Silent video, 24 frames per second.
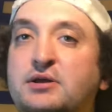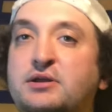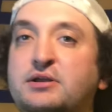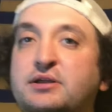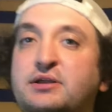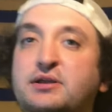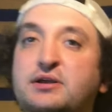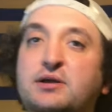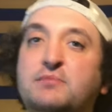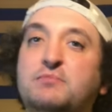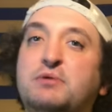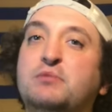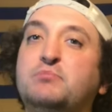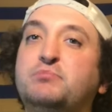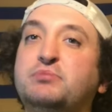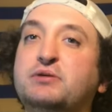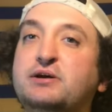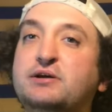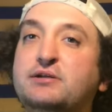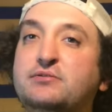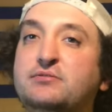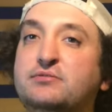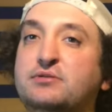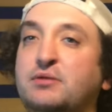Yeah,
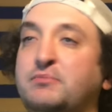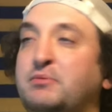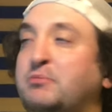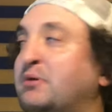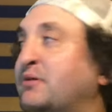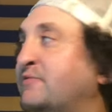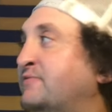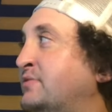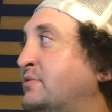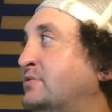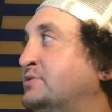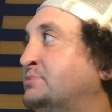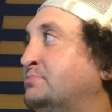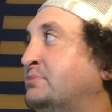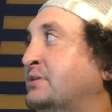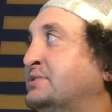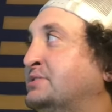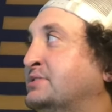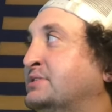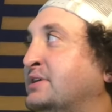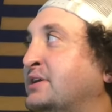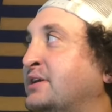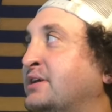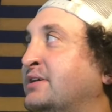my phone's about
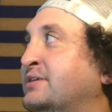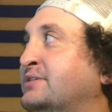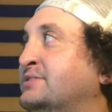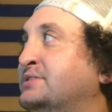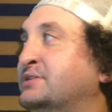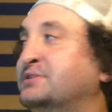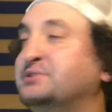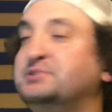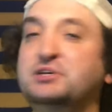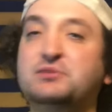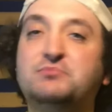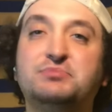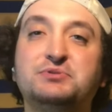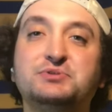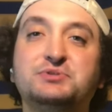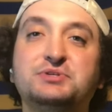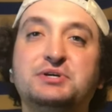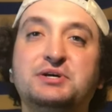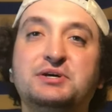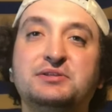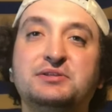to die. It's on 10%.